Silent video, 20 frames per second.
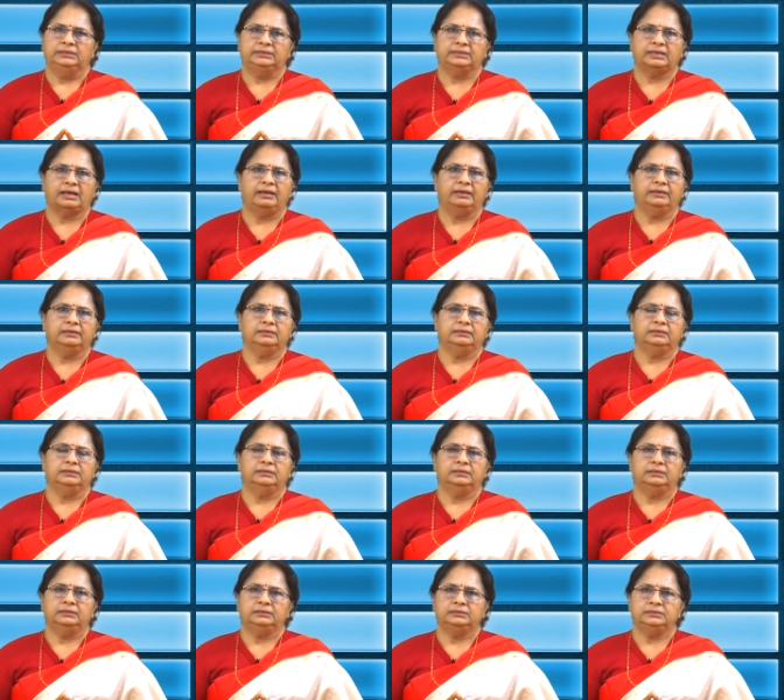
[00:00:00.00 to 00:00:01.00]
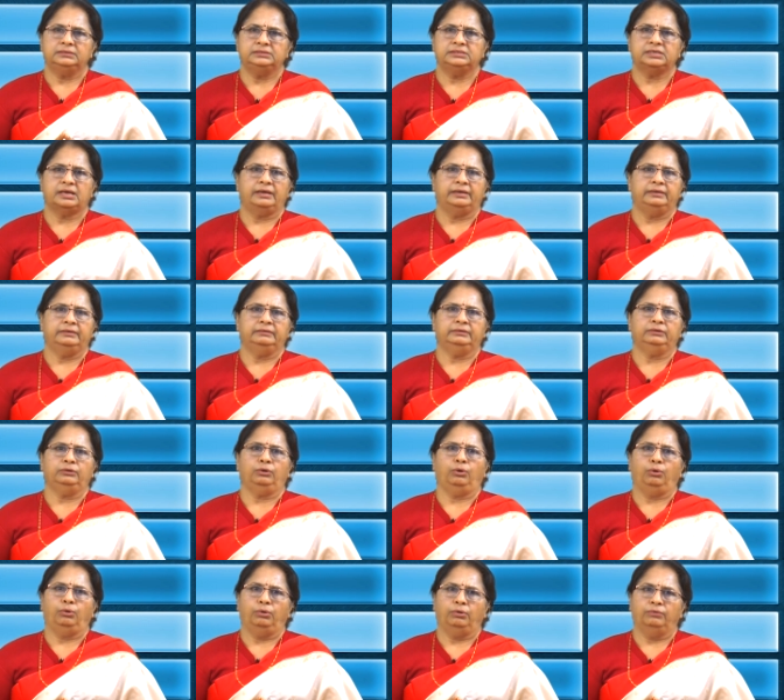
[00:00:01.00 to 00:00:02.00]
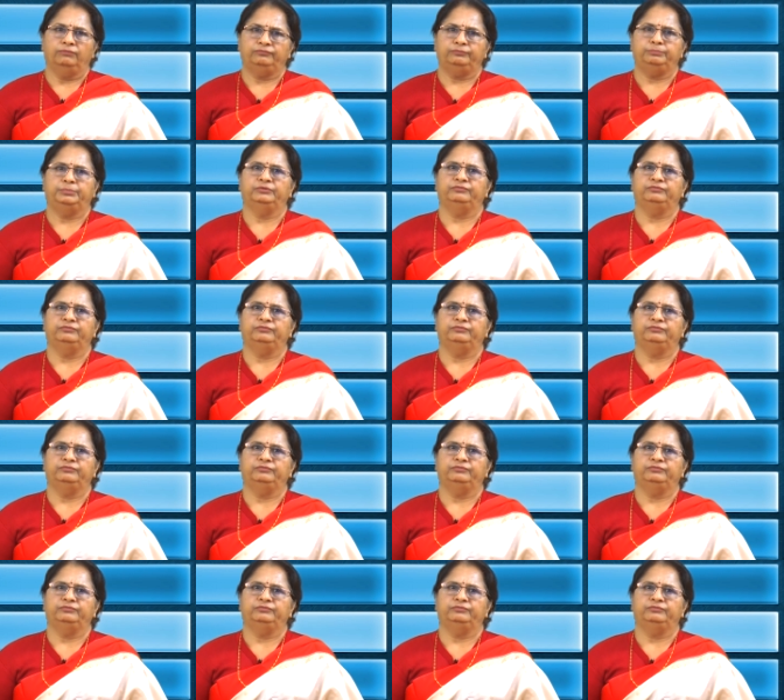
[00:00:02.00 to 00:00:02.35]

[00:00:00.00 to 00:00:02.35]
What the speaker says: tire of